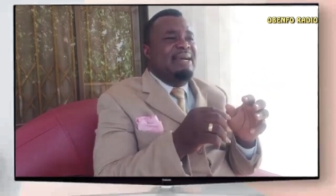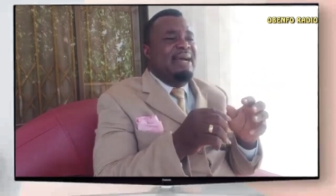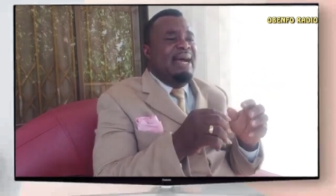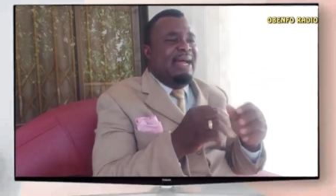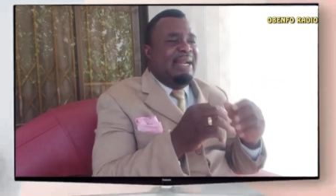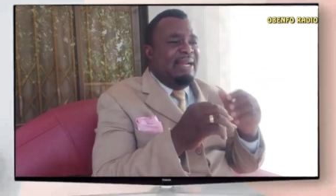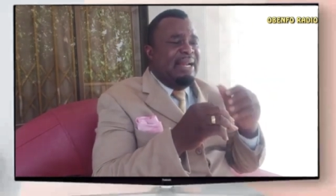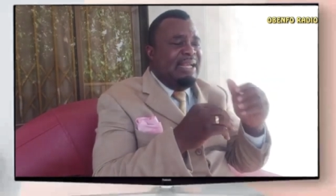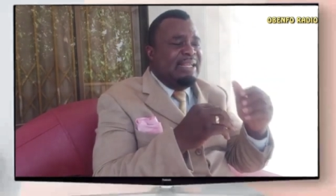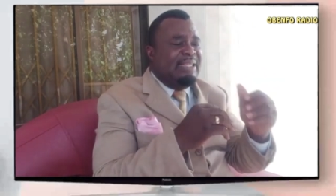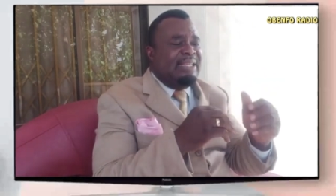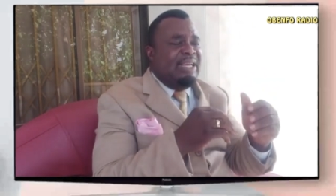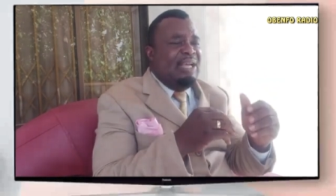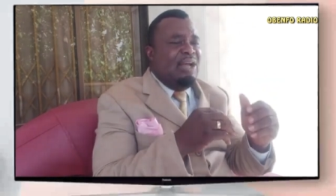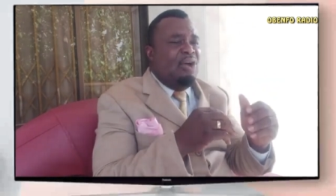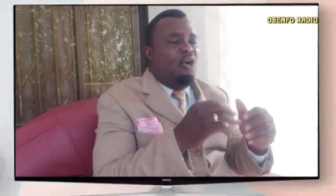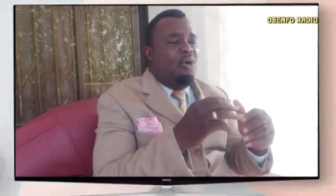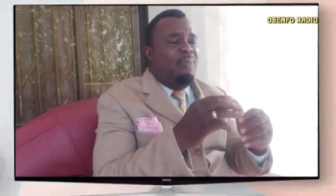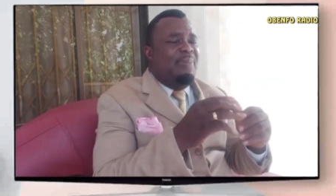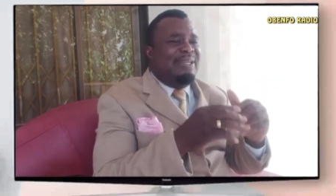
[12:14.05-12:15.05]
and now
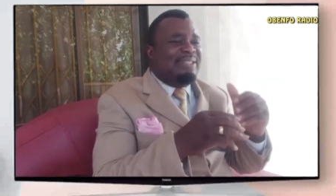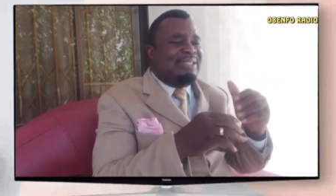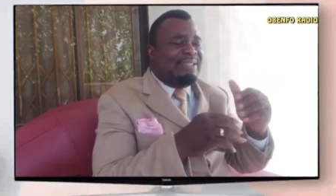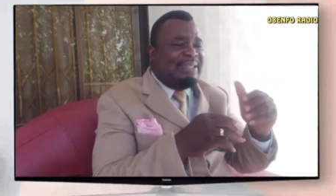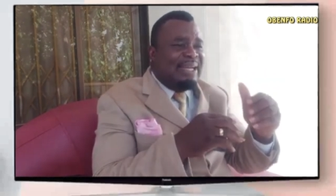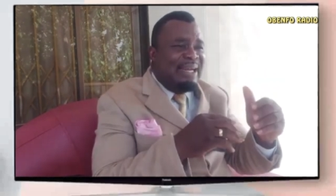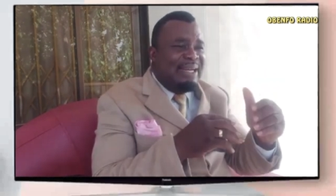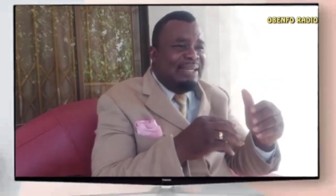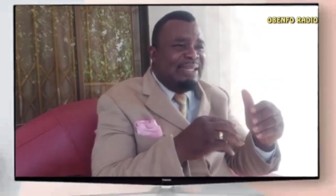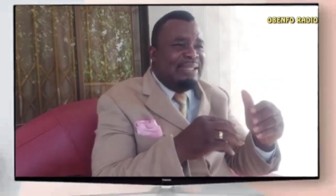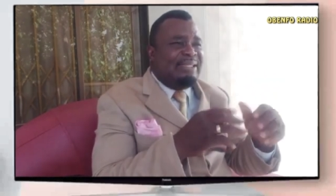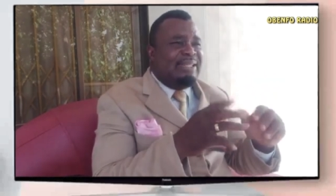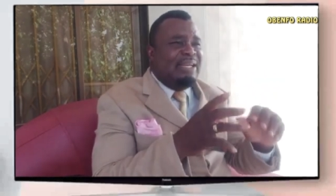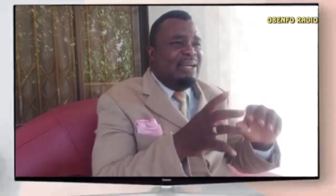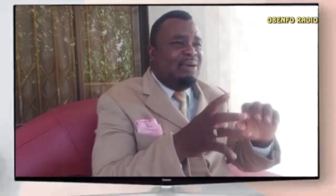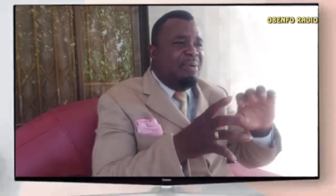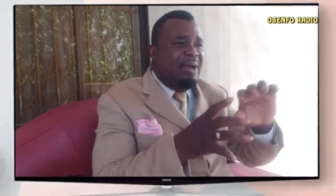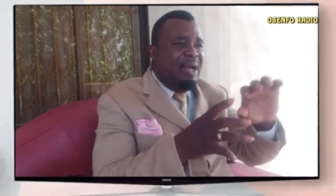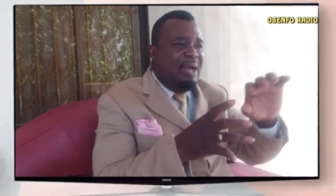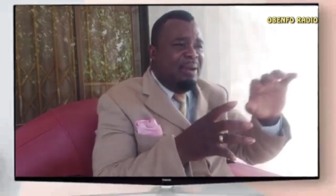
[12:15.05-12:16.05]
say Obestande
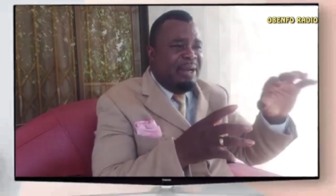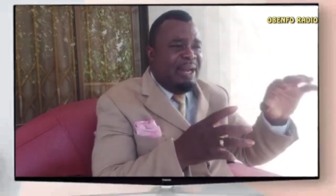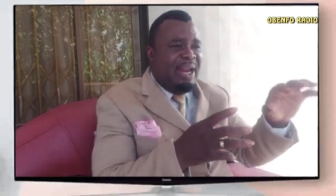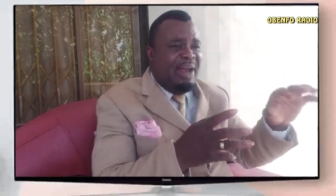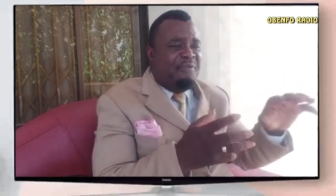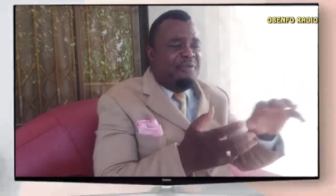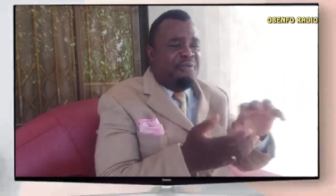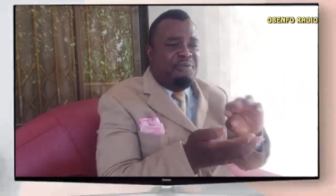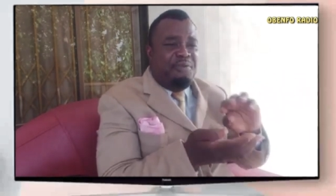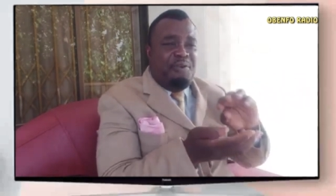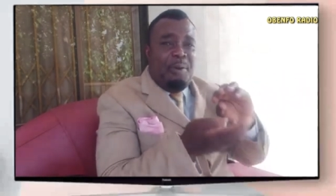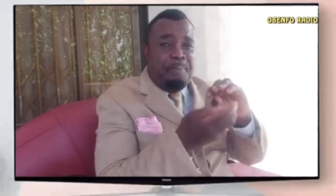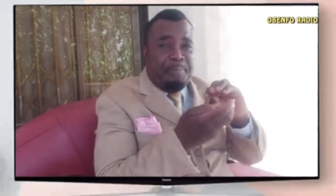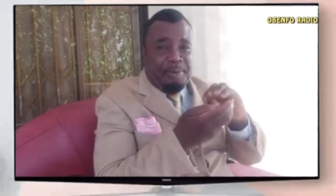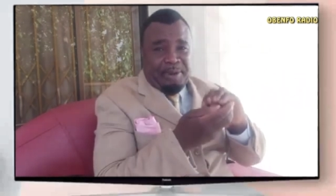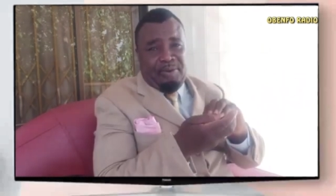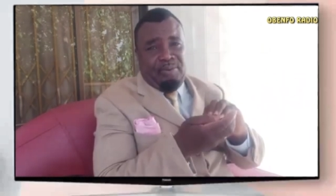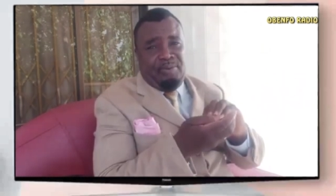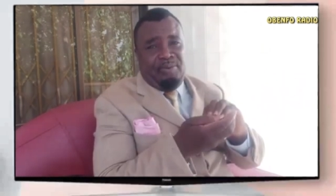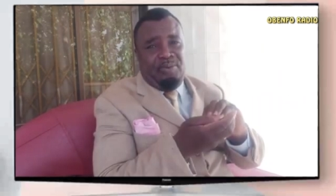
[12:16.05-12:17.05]
said enough for 4
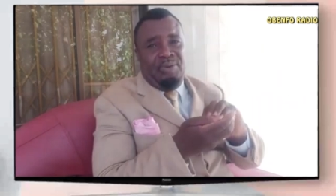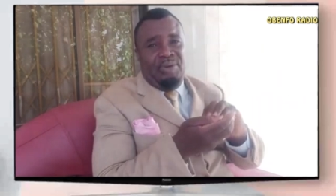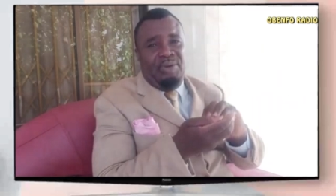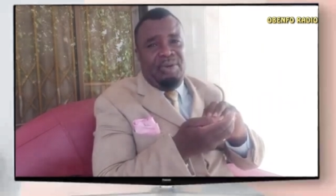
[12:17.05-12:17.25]
pennies.